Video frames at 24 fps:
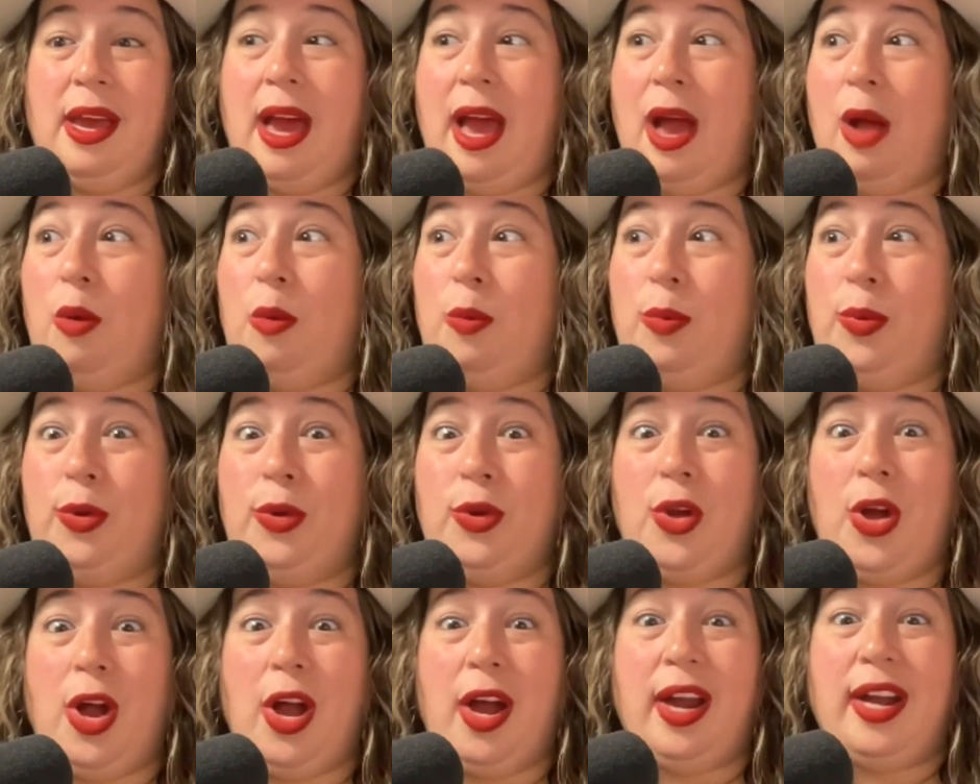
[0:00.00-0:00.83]
I will pull
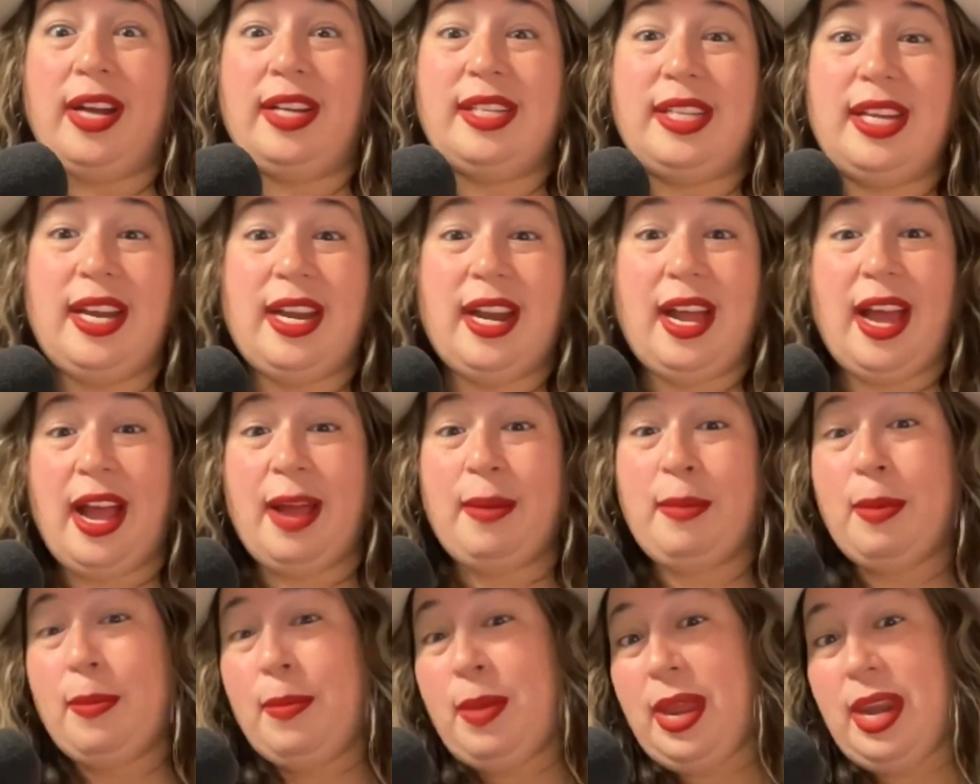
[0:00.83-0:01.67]
cards, and
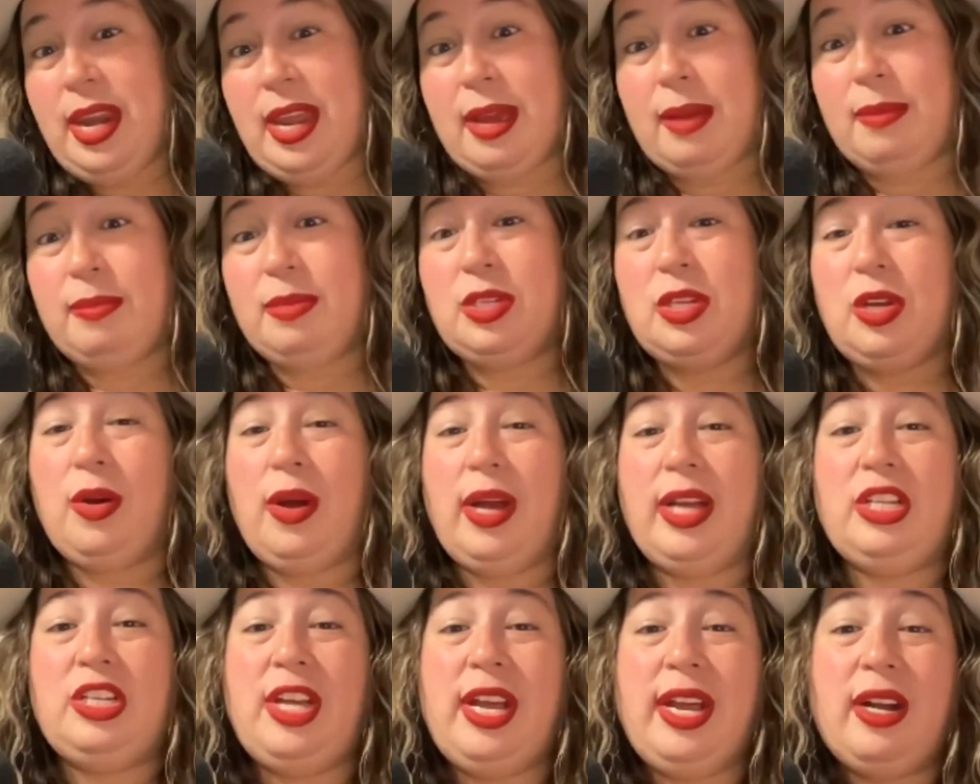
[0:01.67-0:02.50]
I'm a medium, so
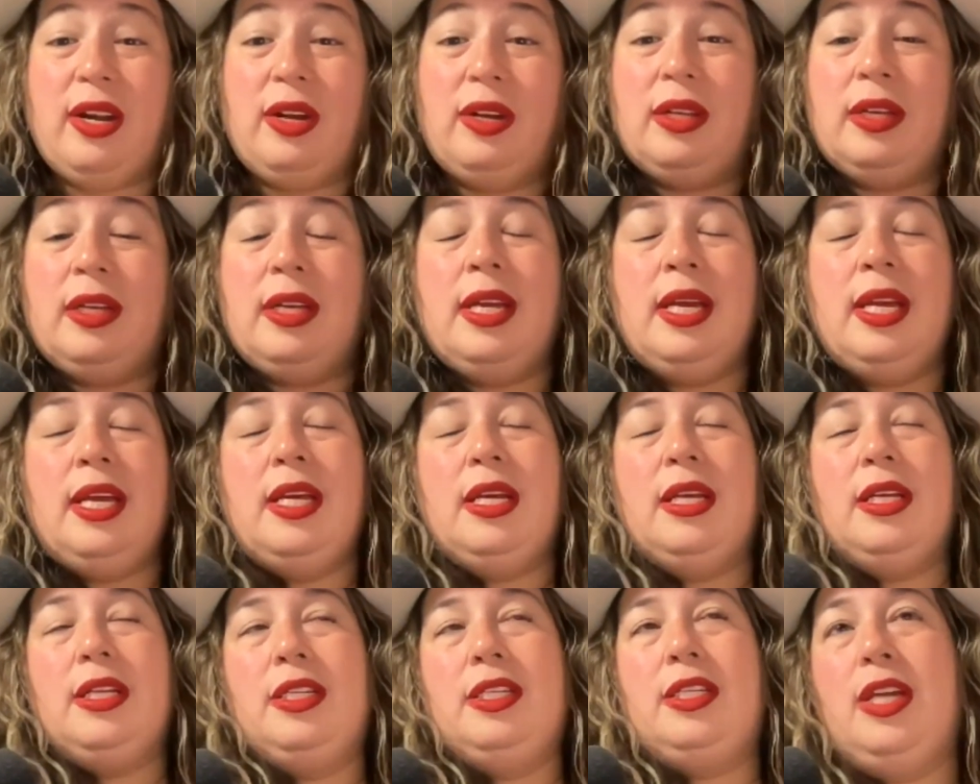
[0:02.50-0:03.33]
I channel.
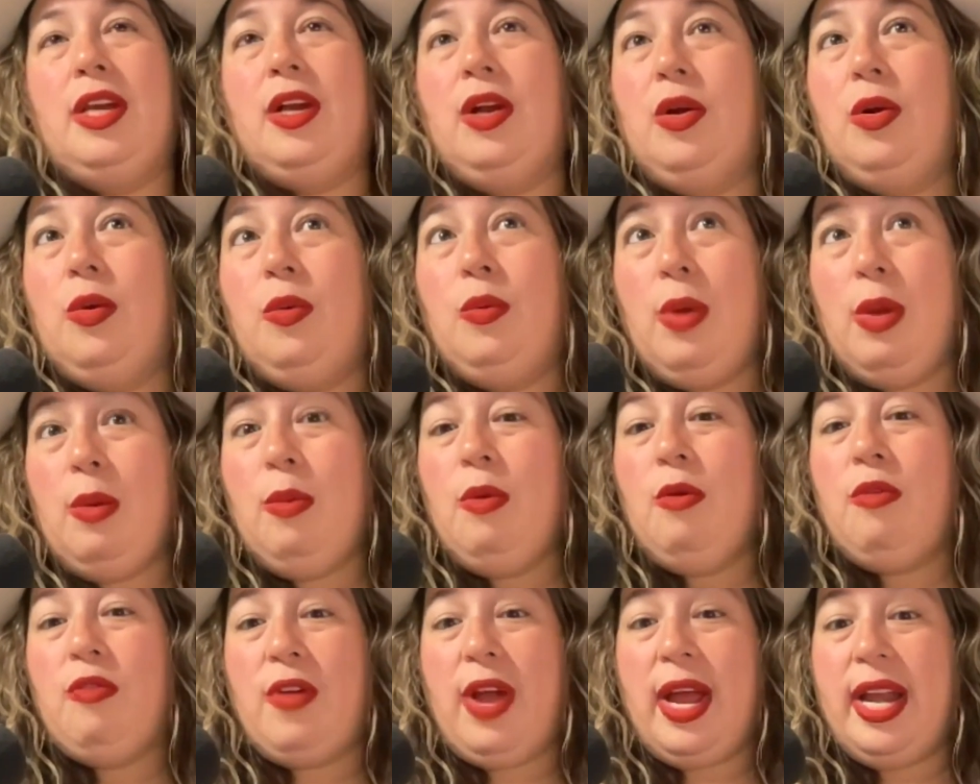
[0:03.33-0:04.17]
So we
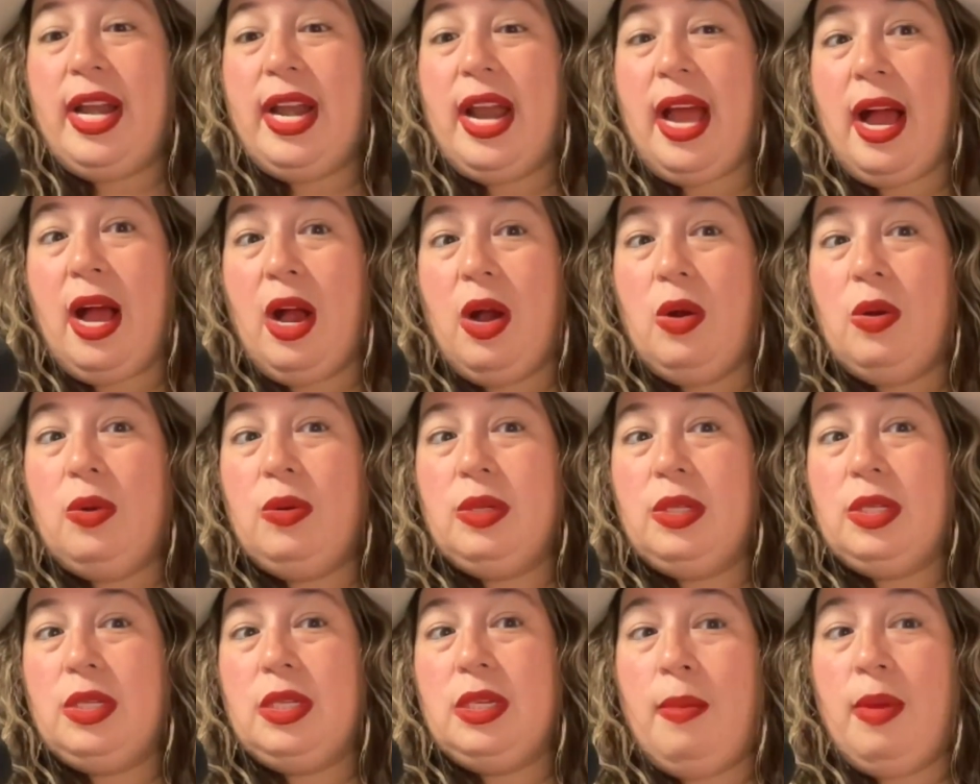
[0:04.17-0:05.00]
will find
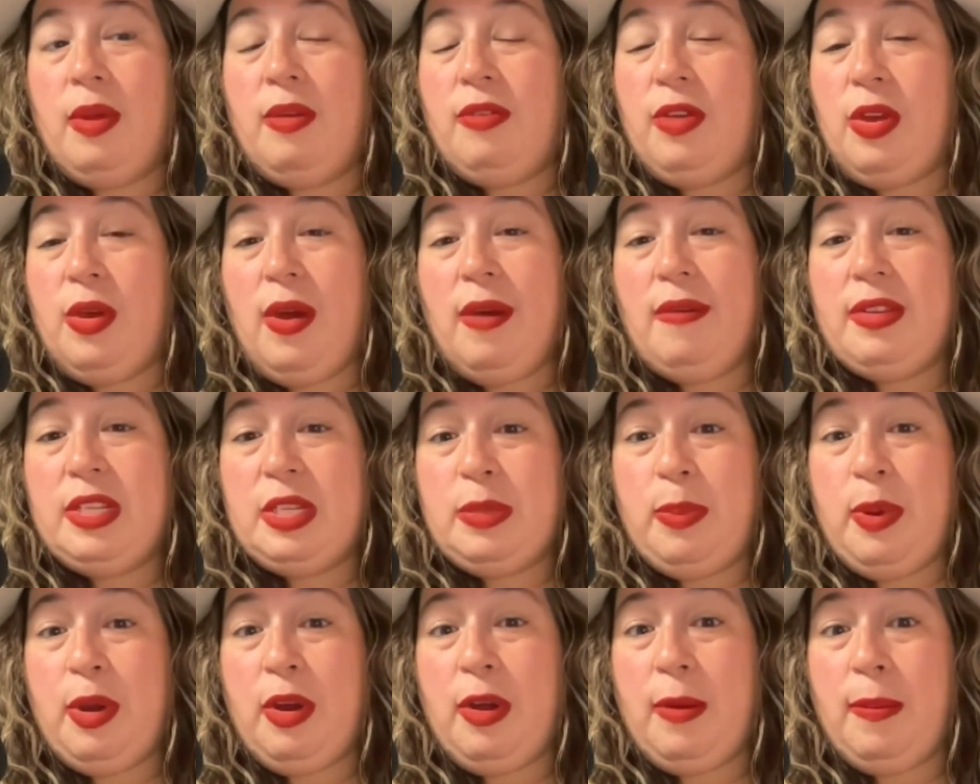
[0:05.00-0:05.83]
out if you have a
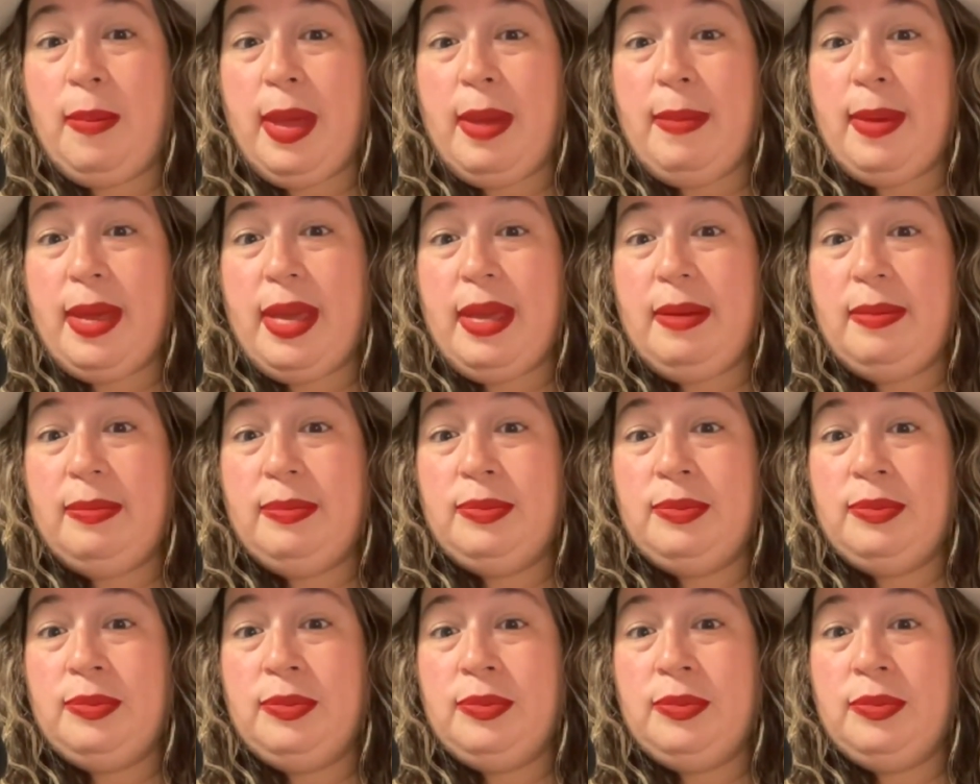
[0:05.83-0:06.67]
spirit baby
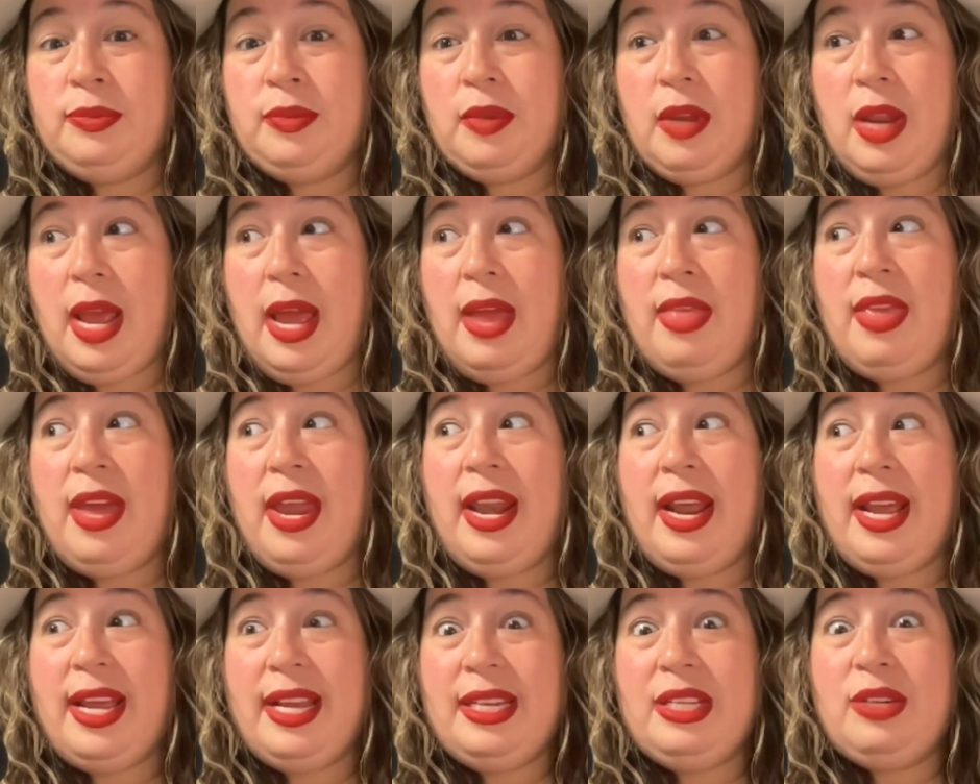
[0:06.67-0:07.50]
and
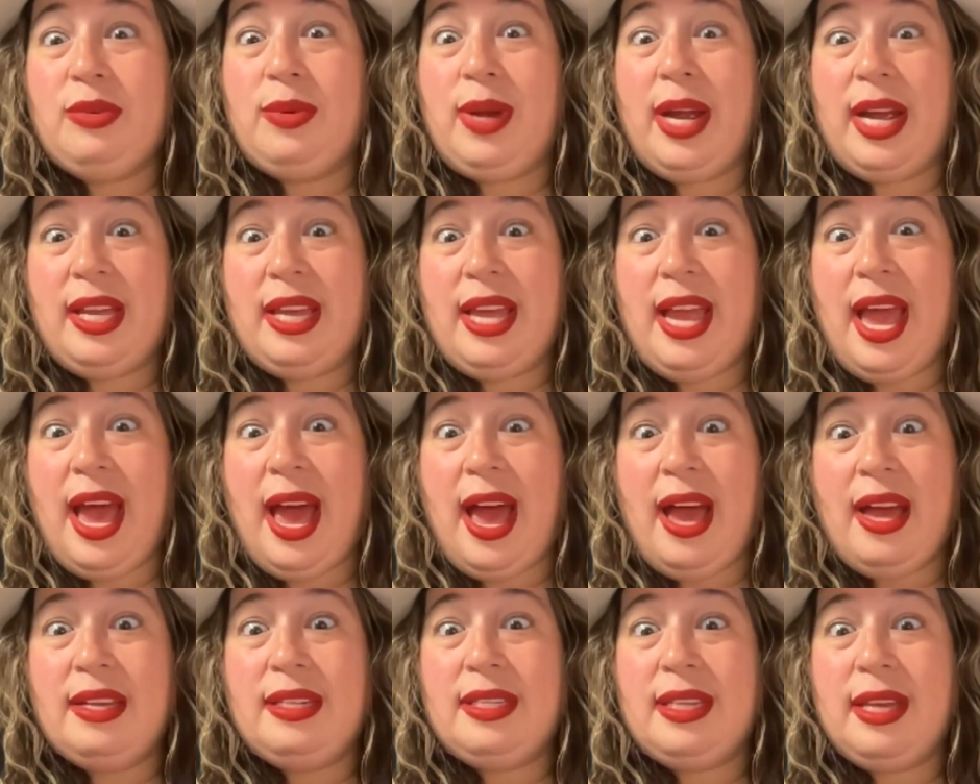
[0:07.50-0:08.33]
then directly
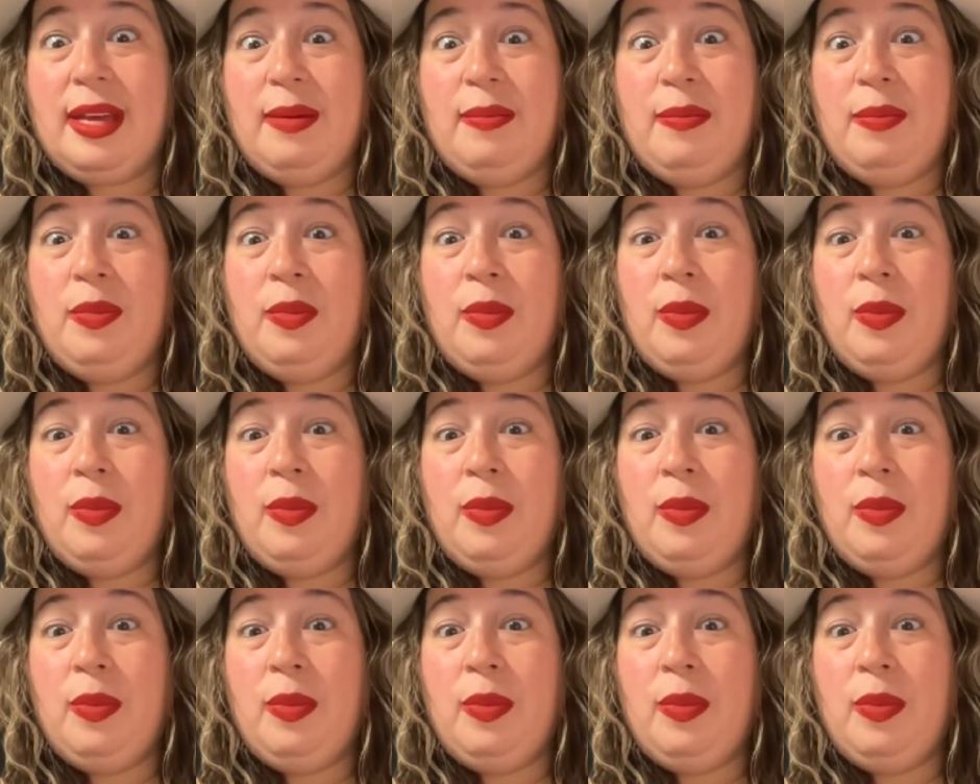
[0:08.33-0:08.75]
ask them,